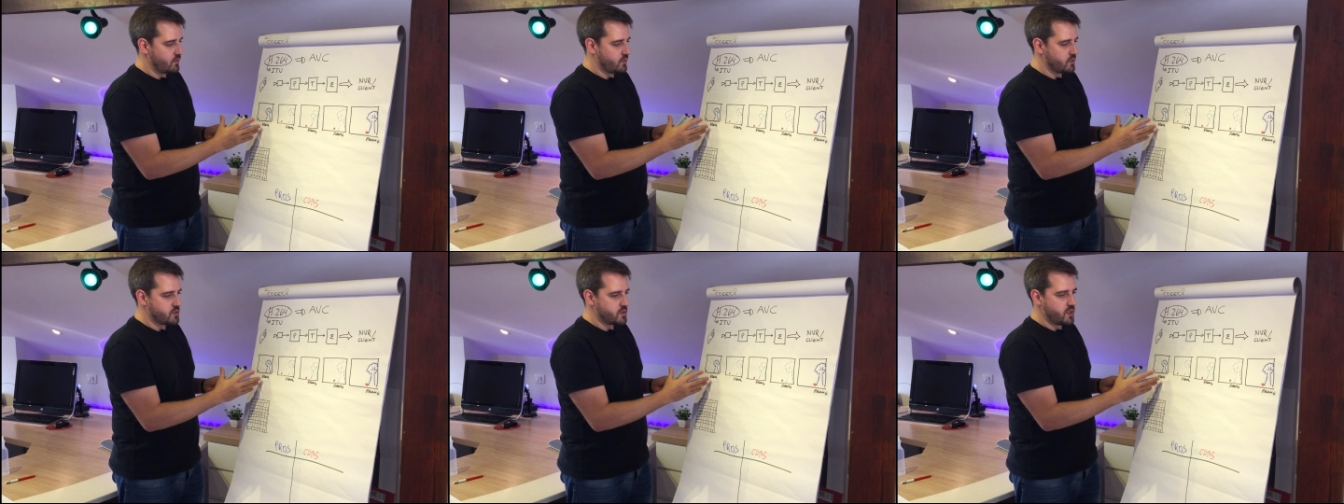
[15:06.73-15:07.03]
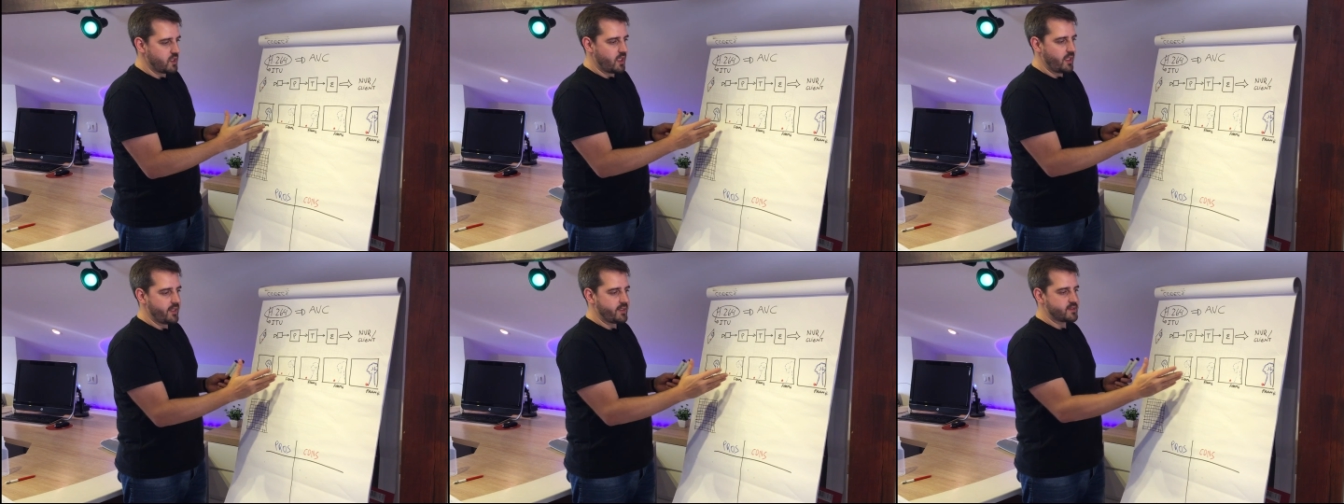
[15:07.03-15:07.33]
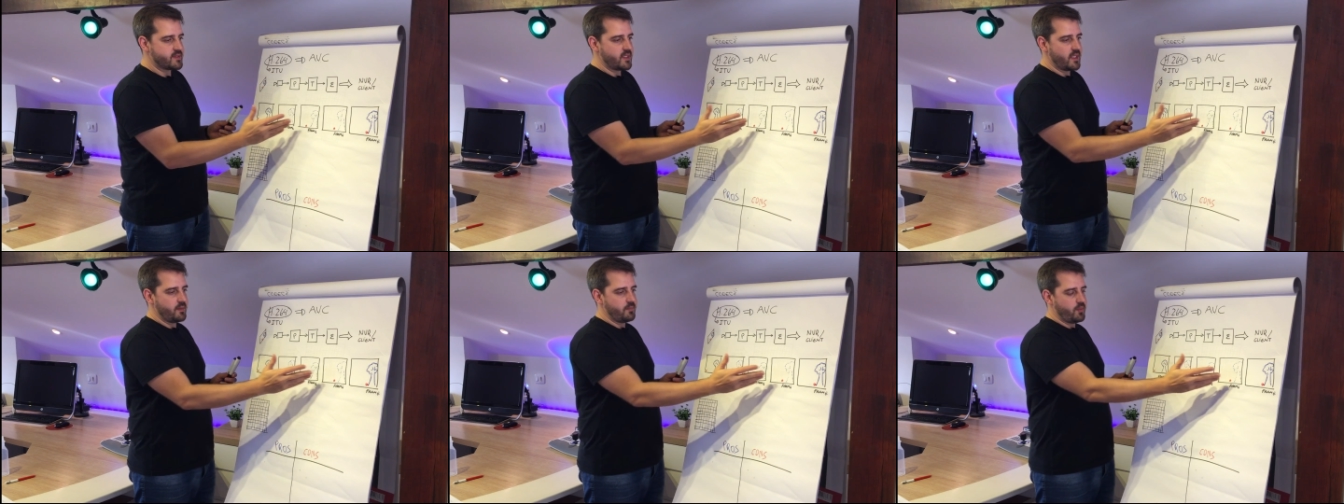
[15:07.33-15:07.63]
see an
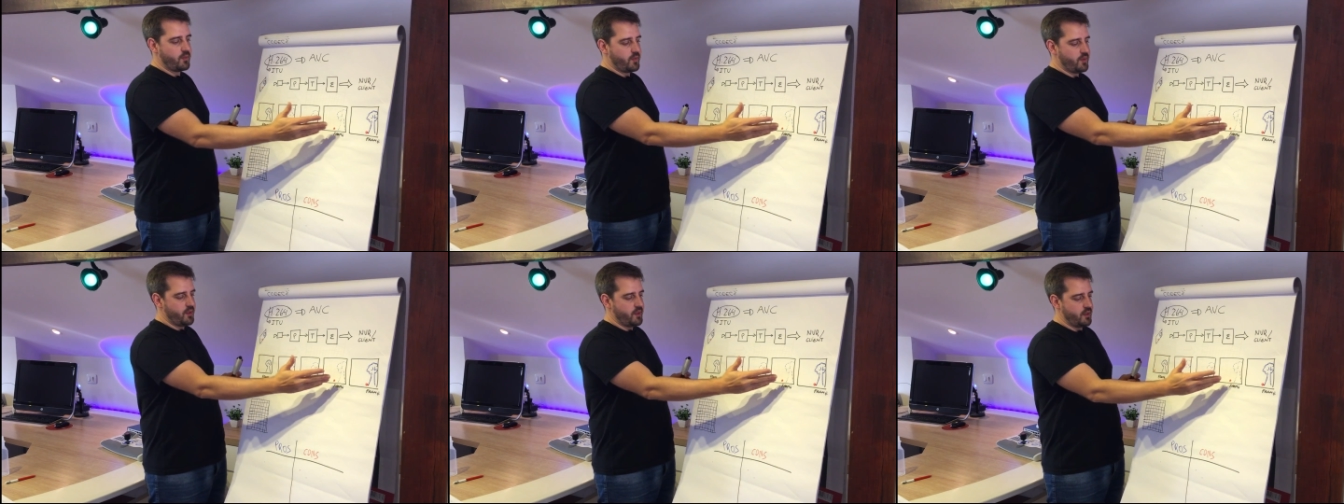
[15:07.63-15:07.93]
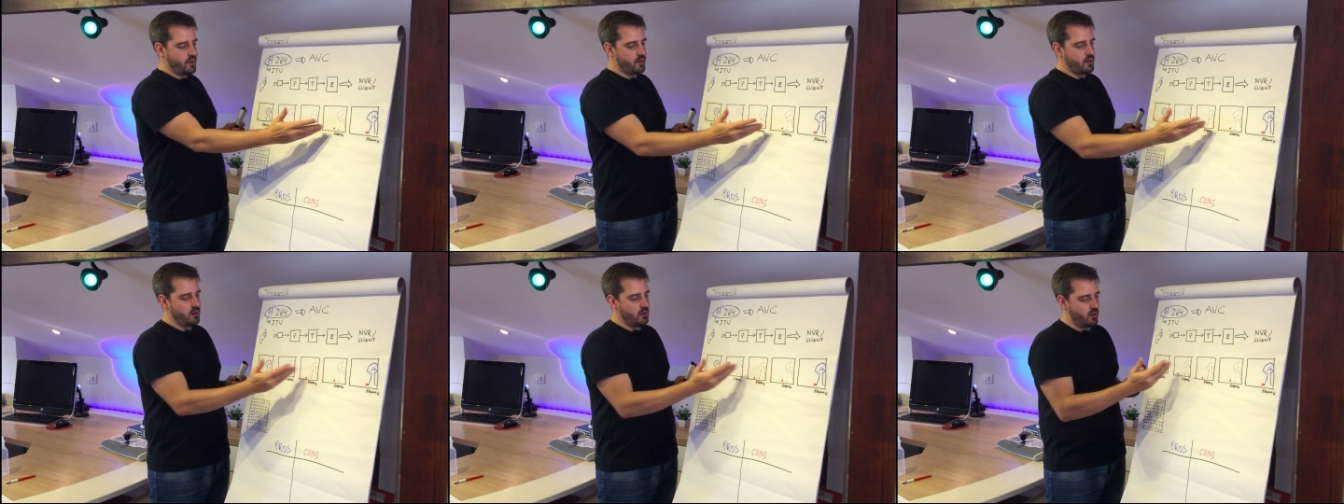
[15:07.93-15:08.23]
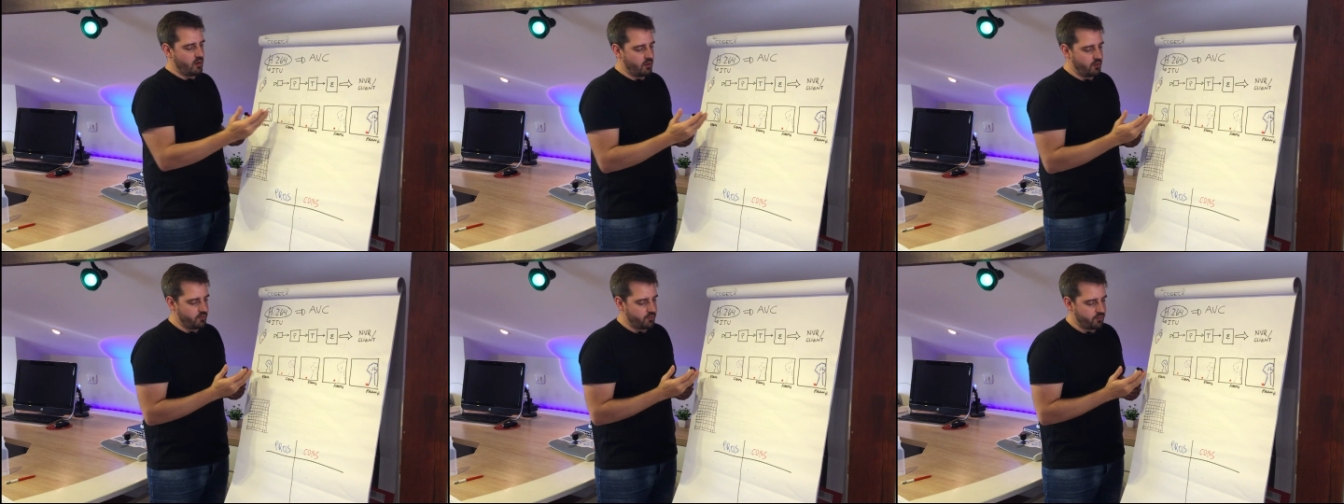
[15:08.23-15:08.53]
example here
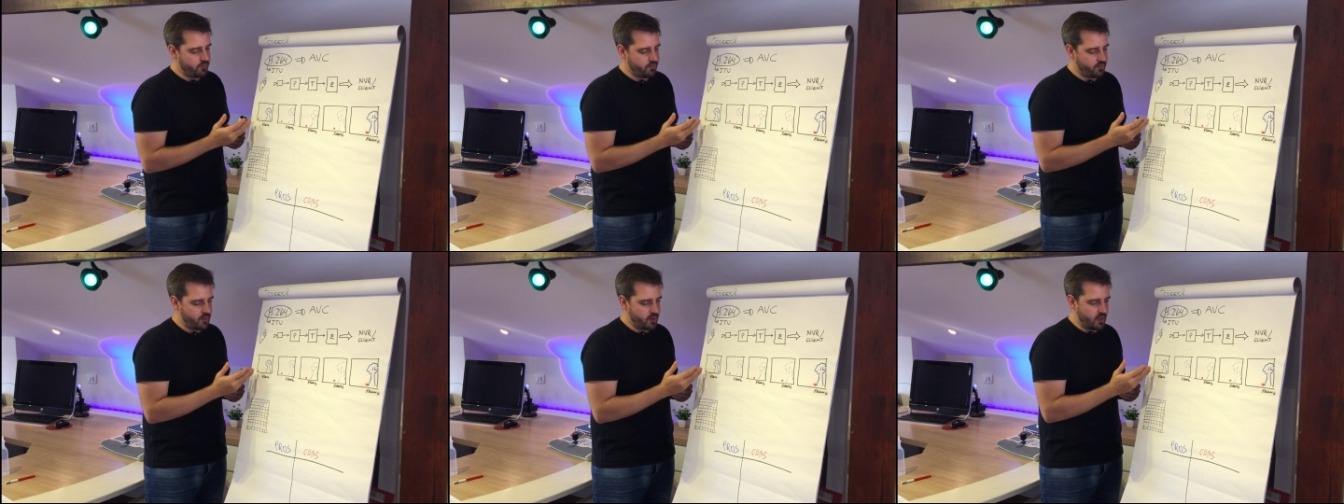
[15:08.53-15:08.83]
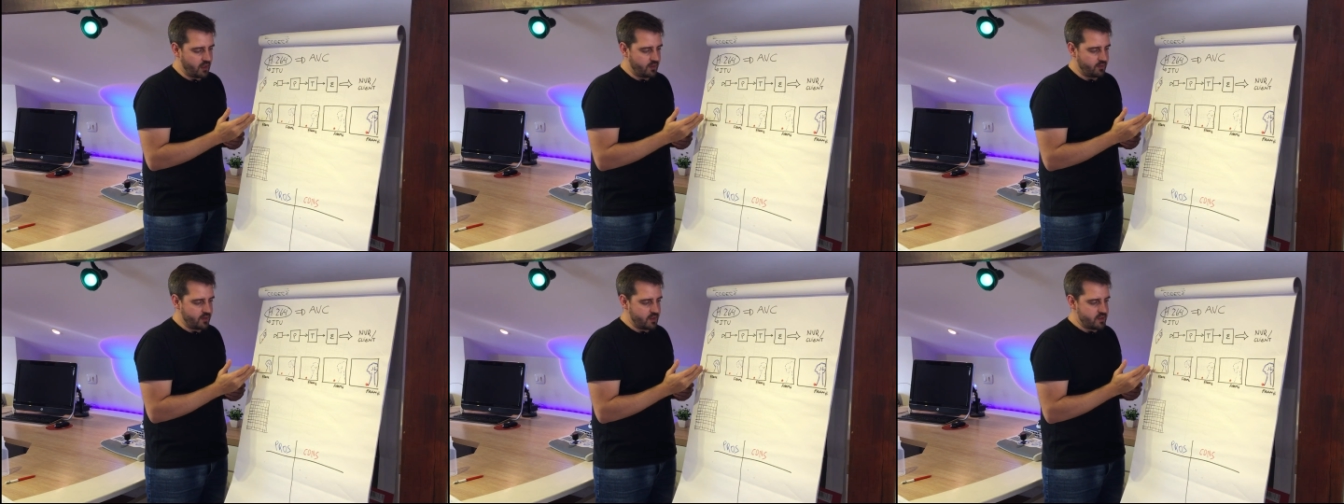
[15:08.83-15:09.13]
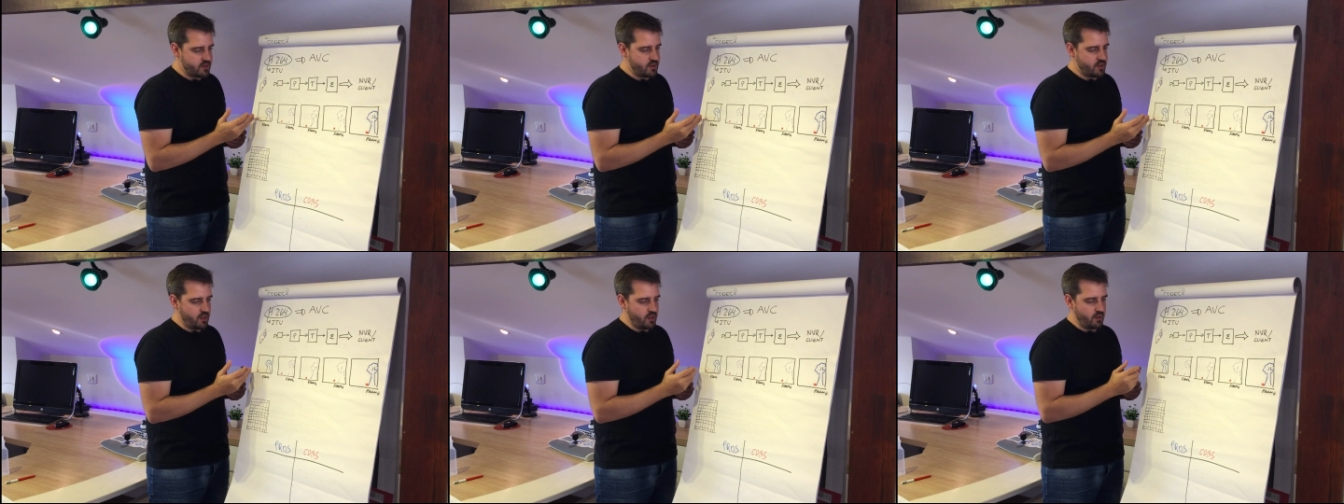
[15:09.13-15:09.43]
of the
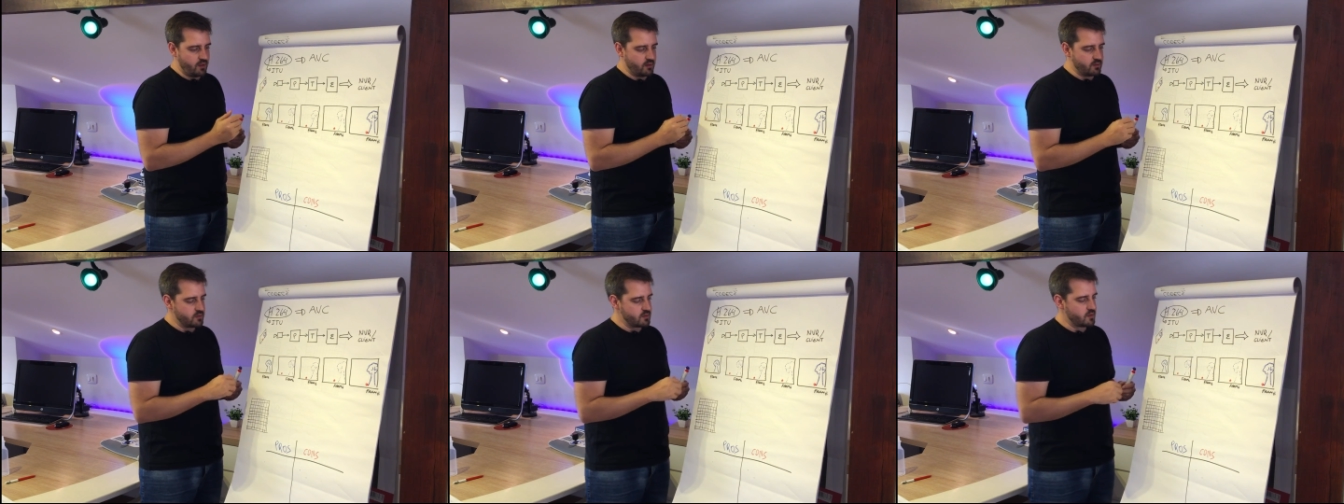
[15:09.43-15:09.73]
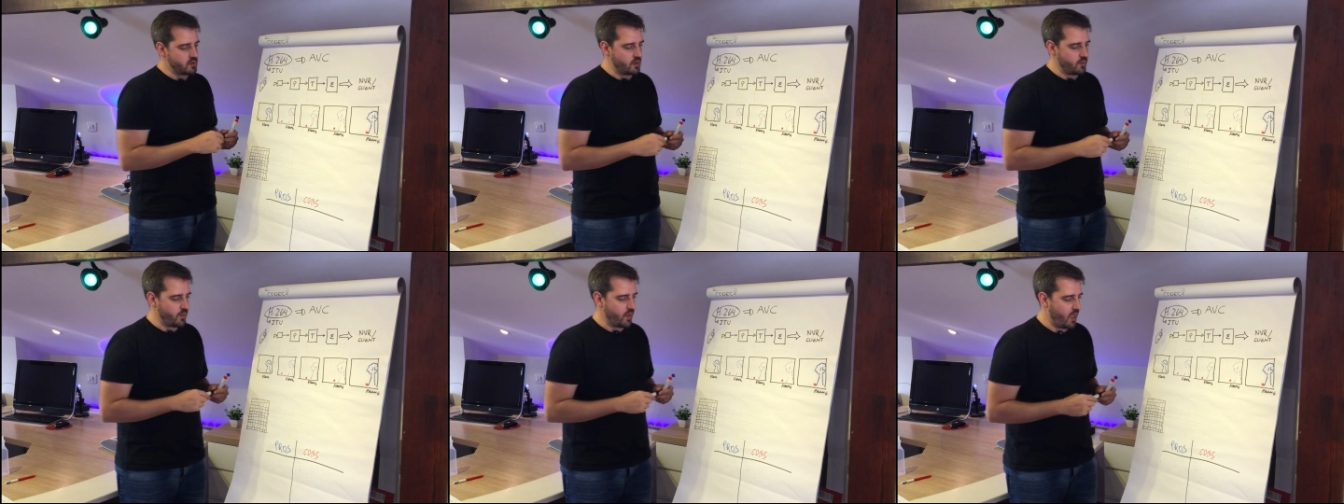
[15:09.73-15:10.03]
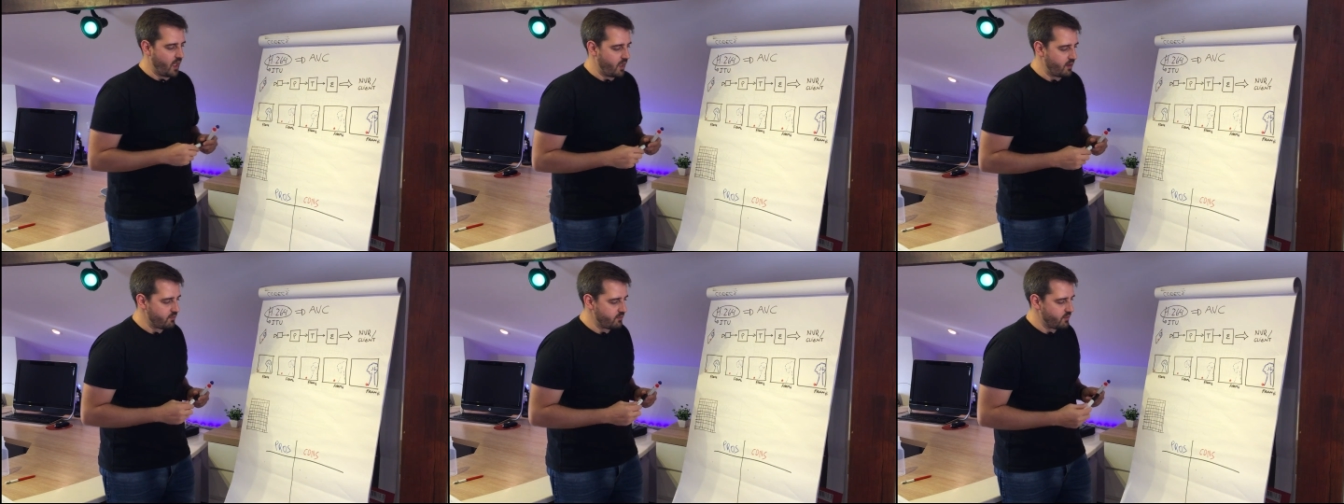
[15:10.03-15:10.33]
scene. So we
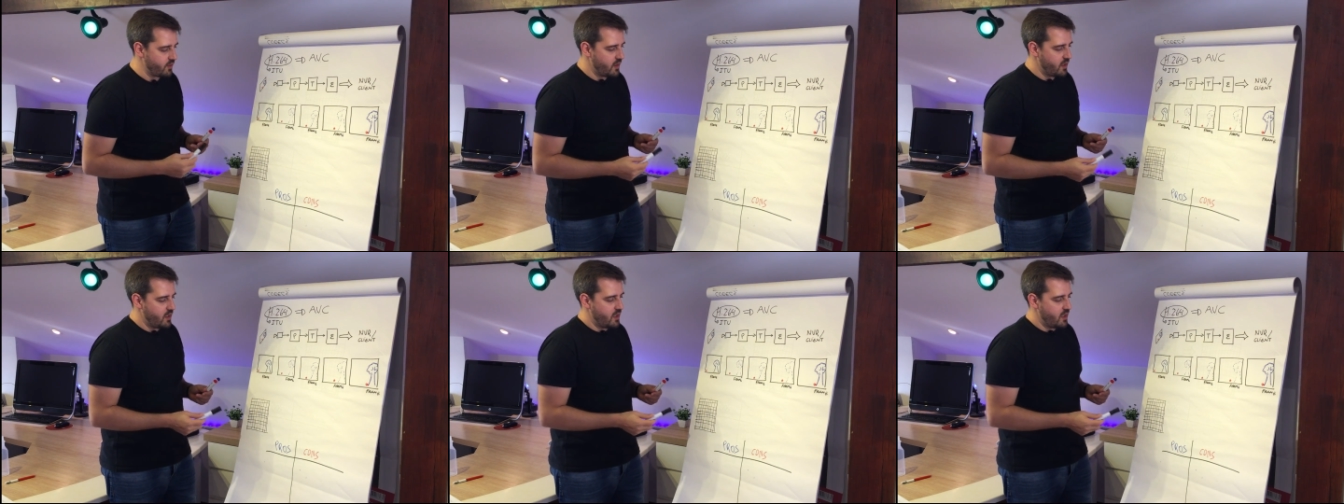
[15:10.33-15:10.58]
have